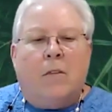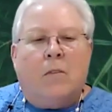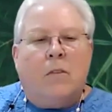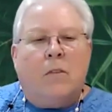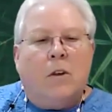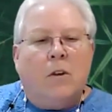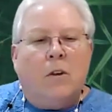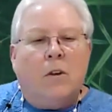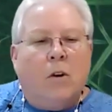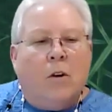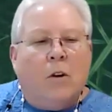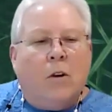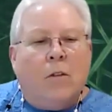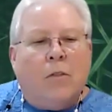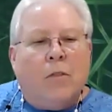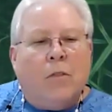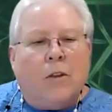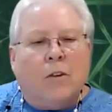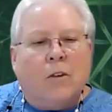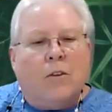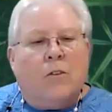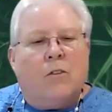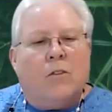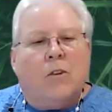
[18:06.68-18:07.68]
The earth
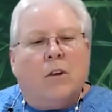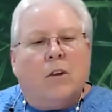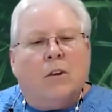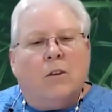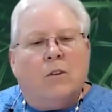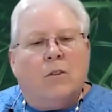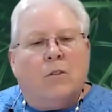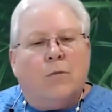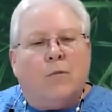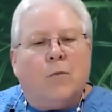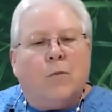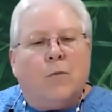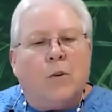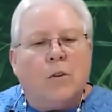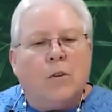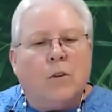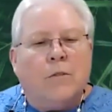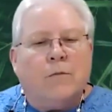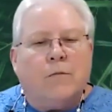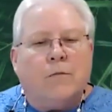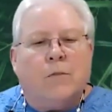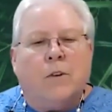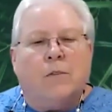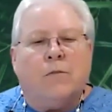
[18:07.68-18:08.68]
is full
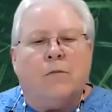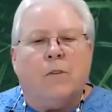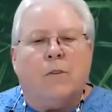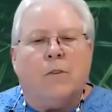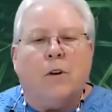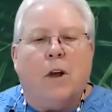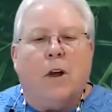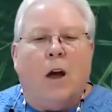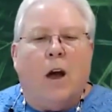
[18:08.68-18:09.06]
of different